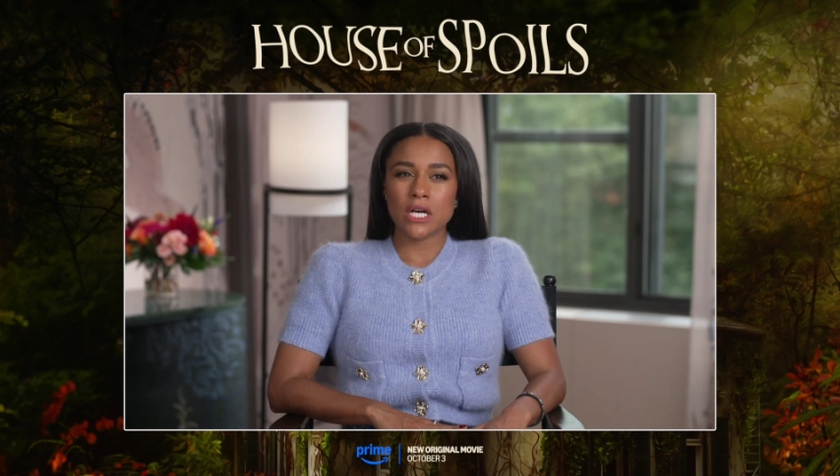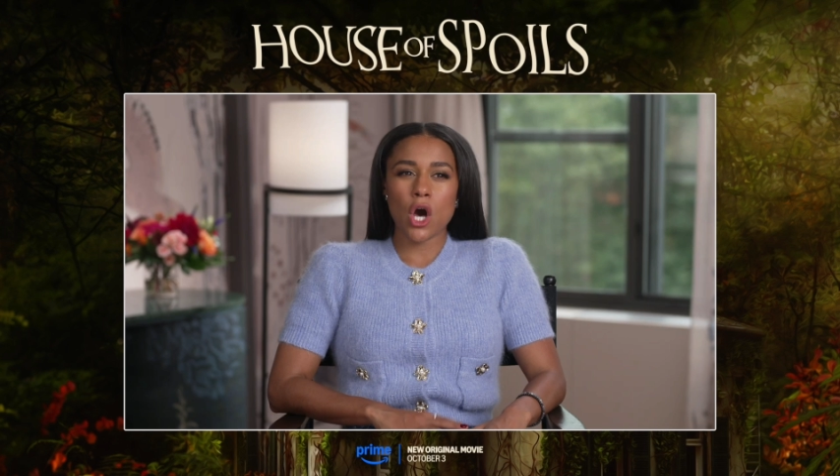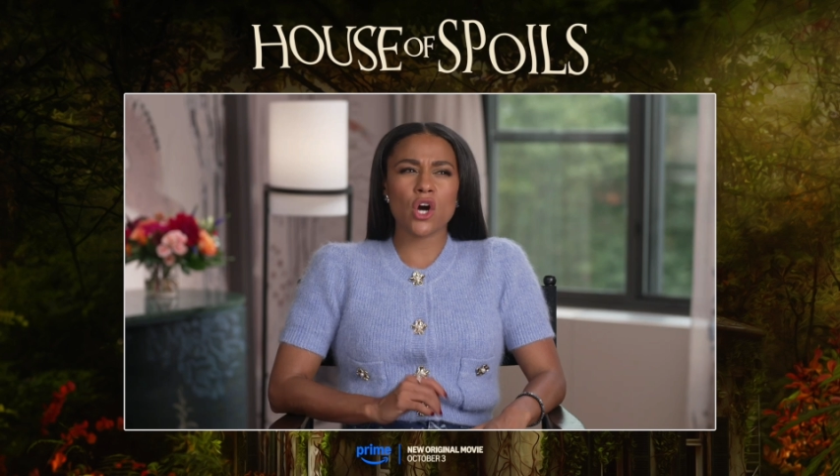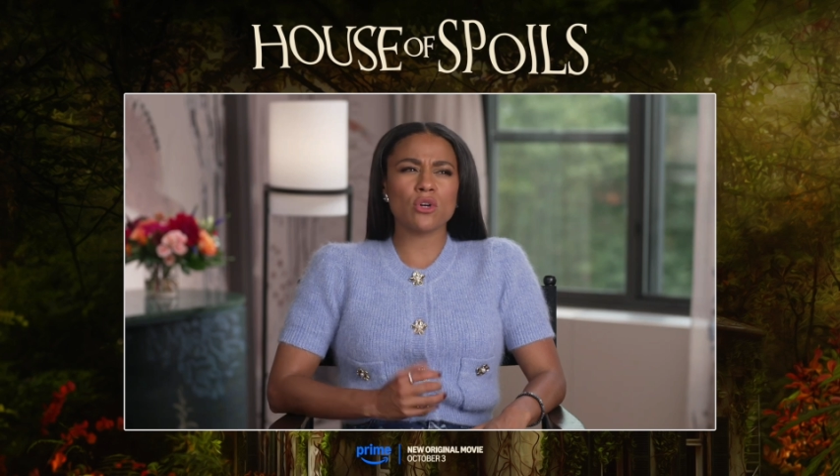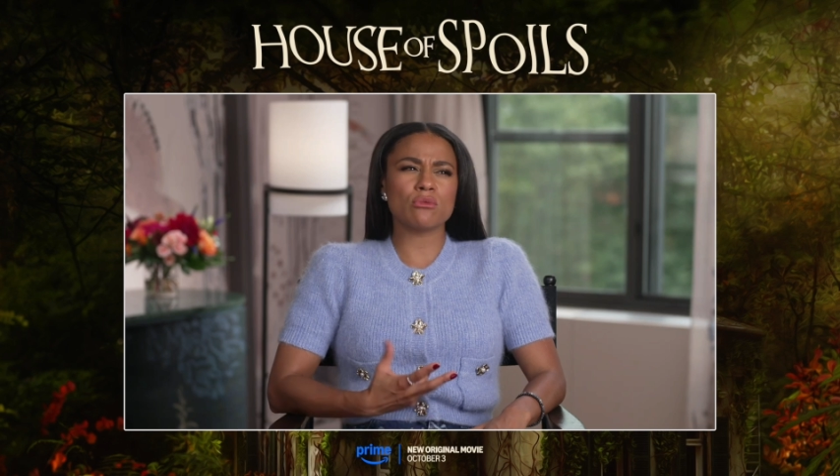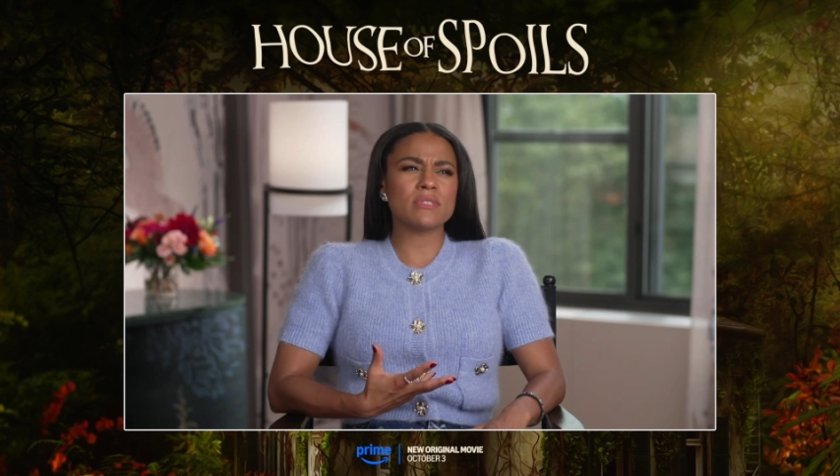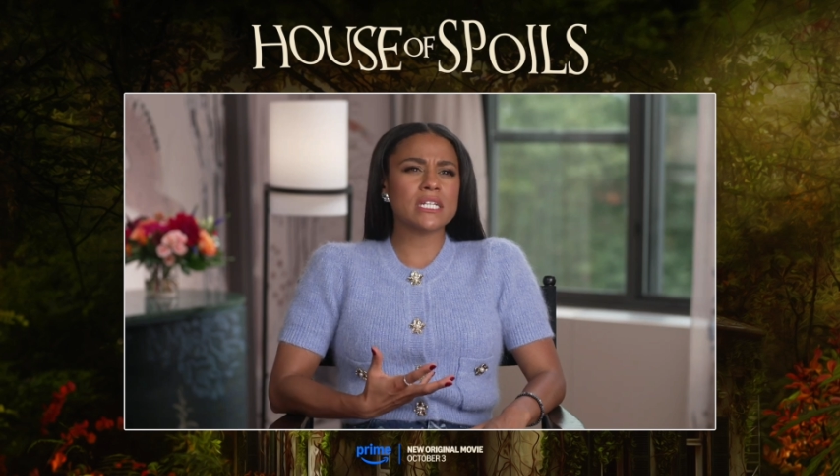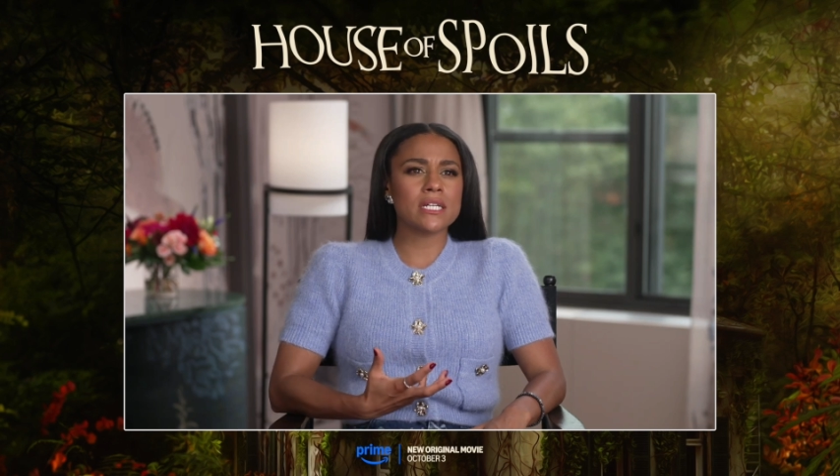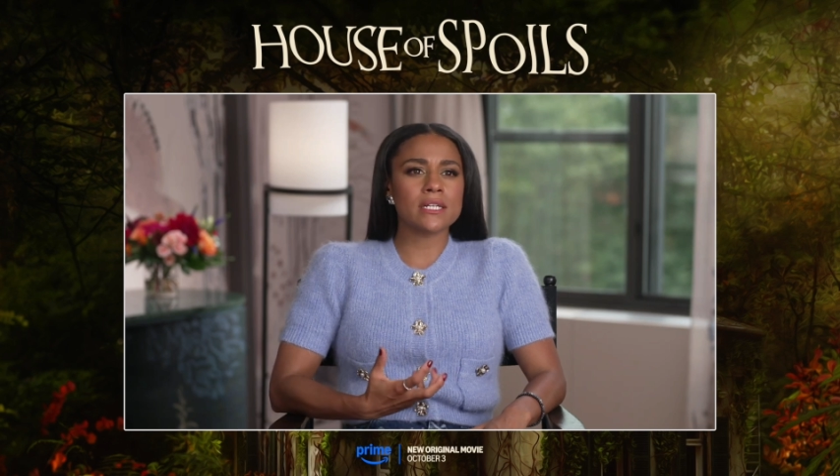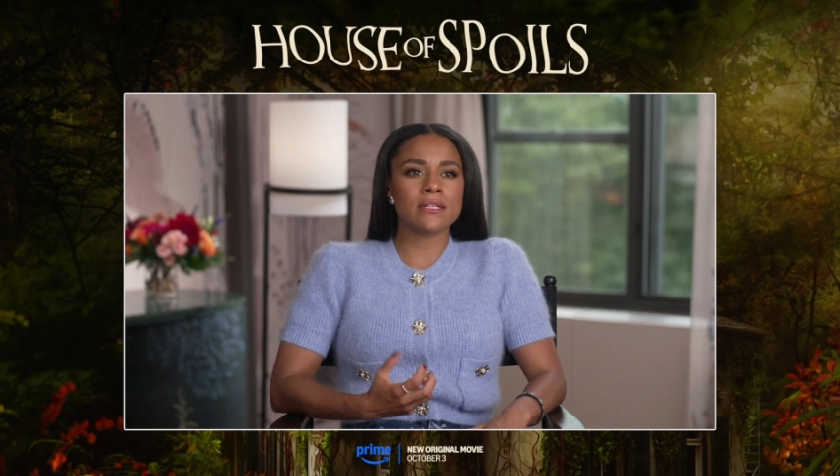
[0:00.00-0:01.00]

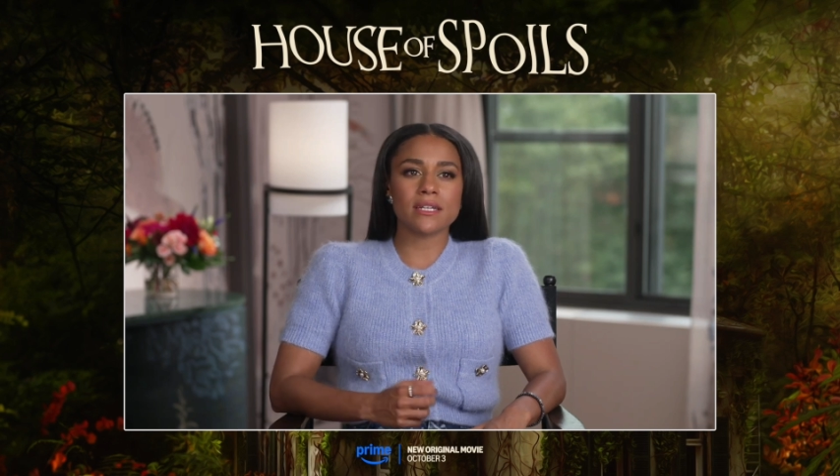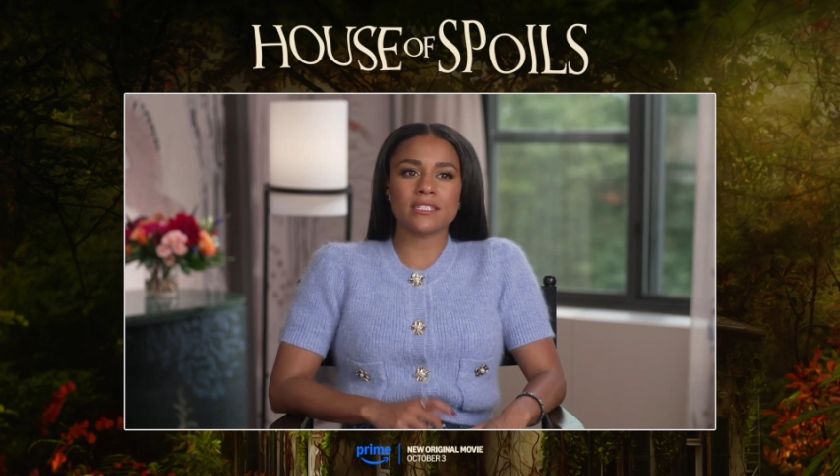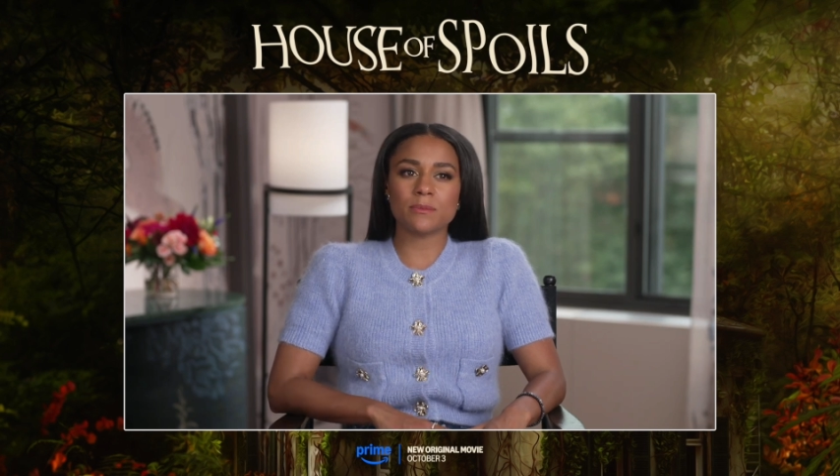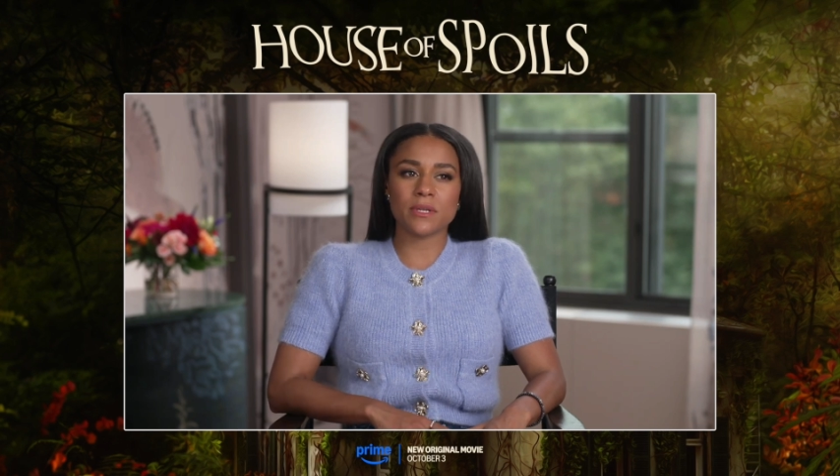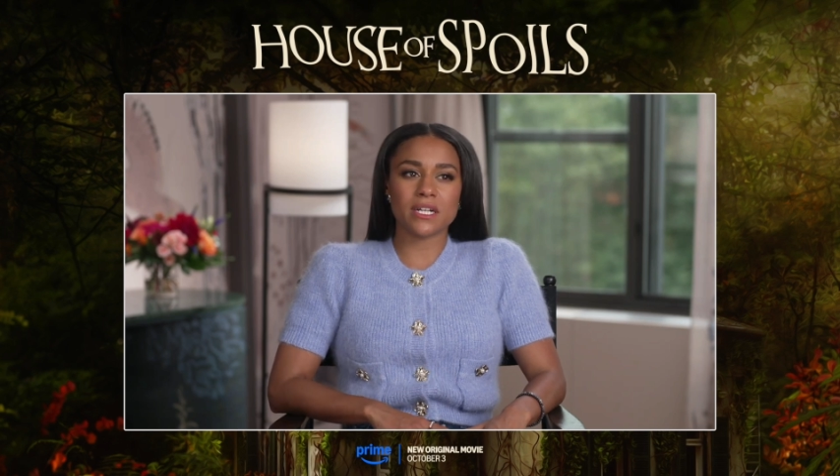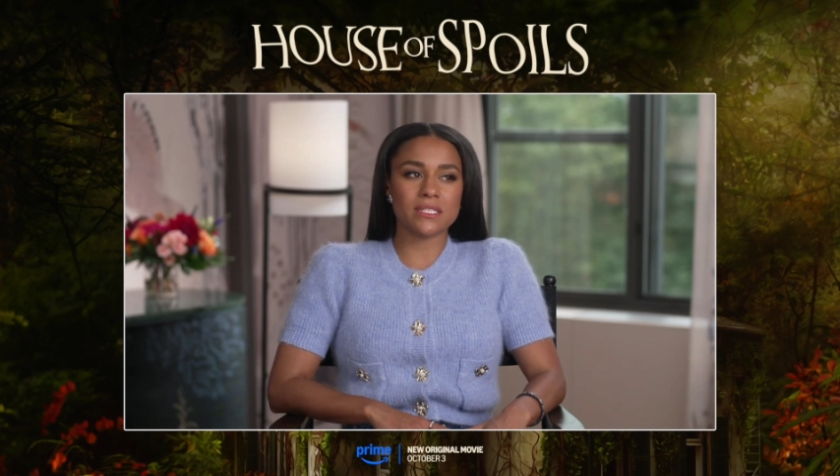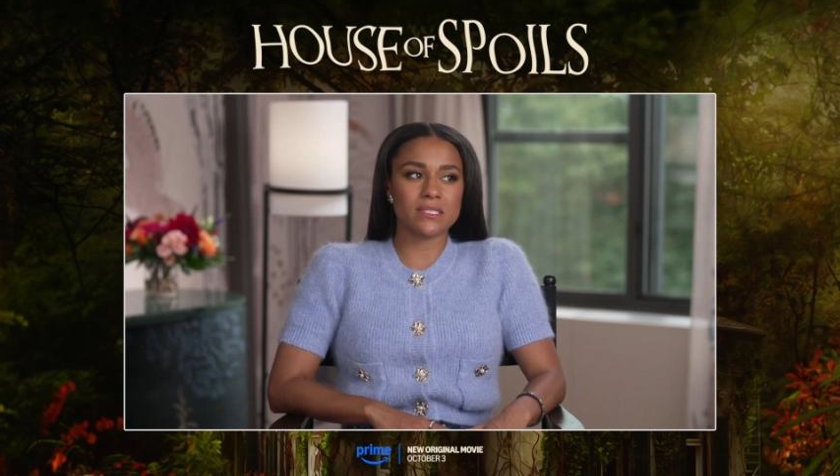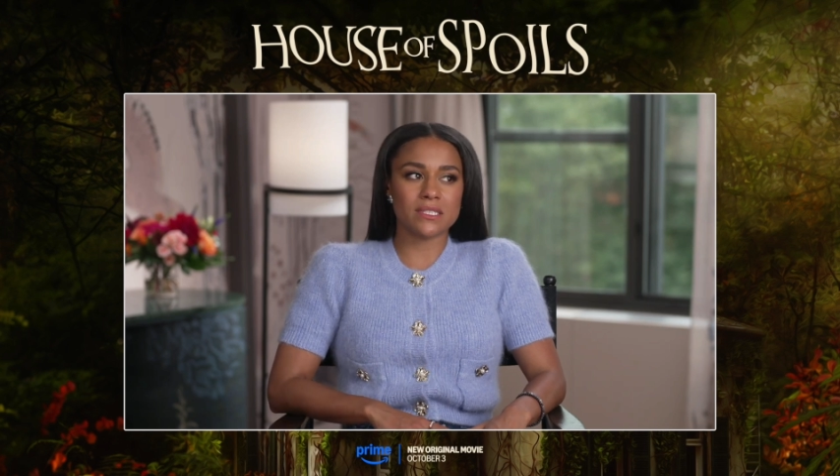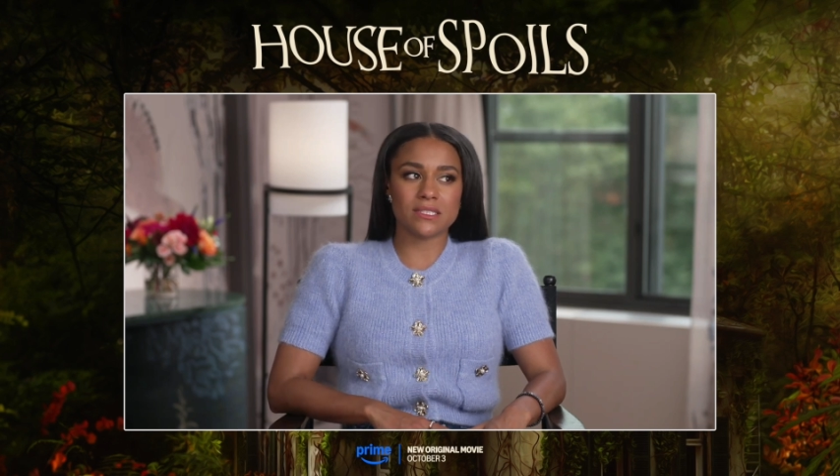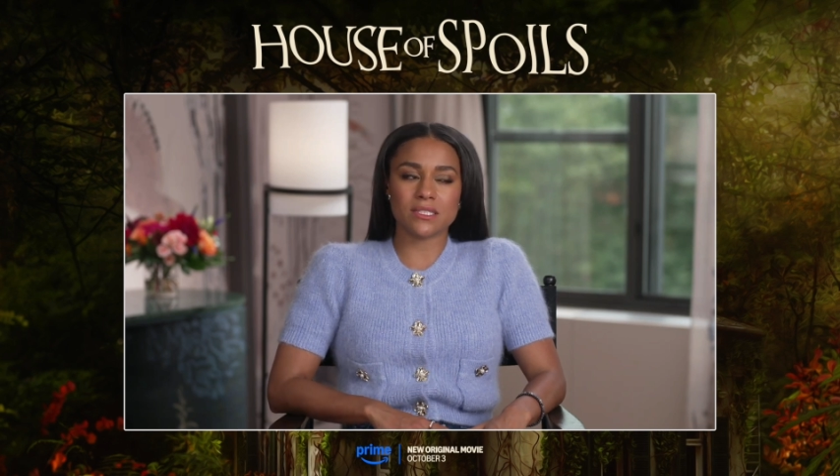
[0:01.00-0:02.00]
homey
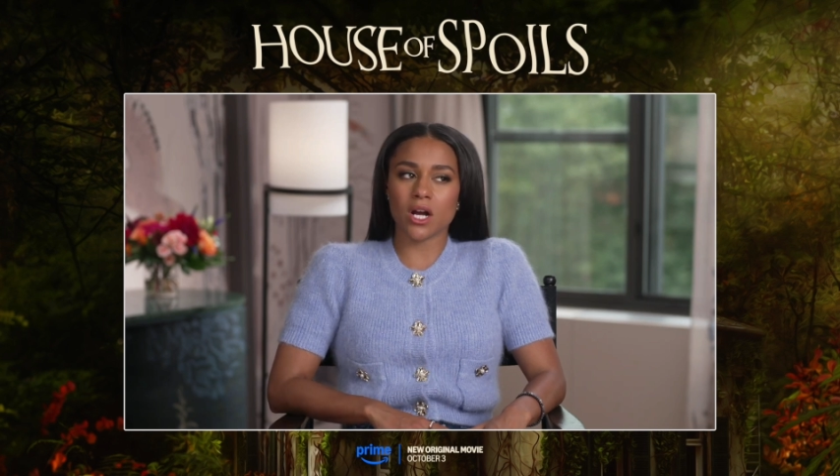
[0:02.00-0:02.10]
experiences